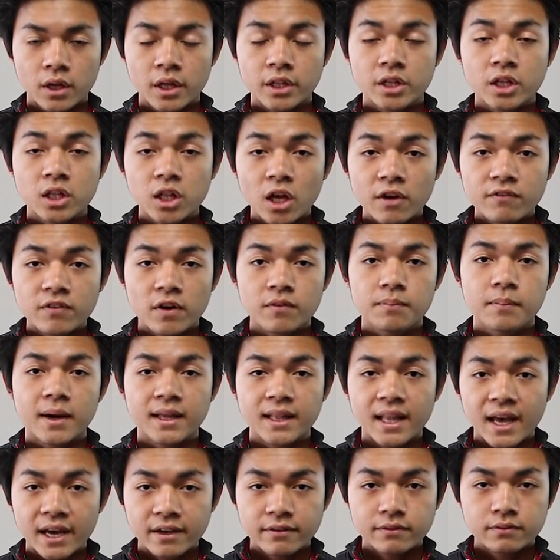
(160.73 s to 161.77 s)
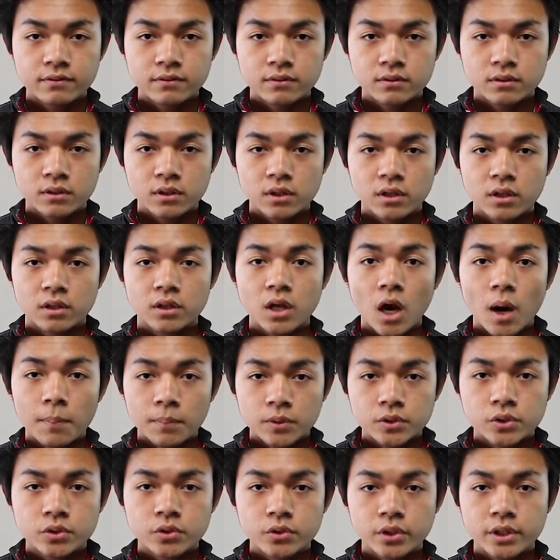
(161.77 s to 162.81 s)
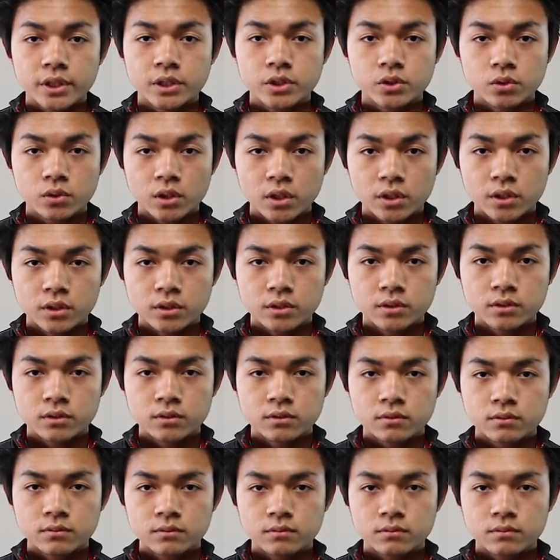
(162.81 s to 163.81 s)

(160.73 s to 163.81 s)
the love of my life the opportunity to learn.